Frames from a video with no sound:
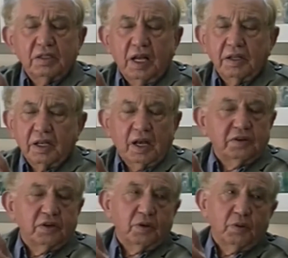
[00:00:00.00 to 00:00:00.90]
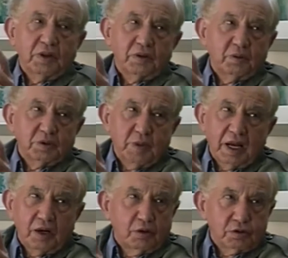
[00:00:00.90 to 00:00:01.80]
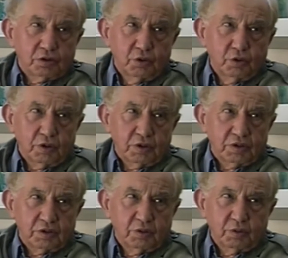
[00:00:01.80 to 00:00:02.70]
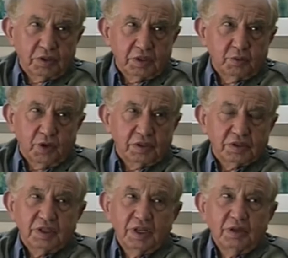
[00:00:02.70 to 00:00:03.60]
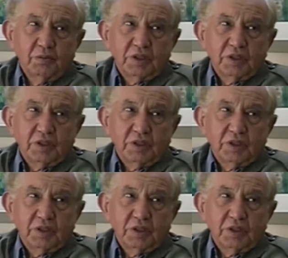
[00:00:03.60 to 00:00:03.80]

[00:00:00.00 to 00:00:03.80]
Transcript: And I don't know whether it was my long talks or what it was,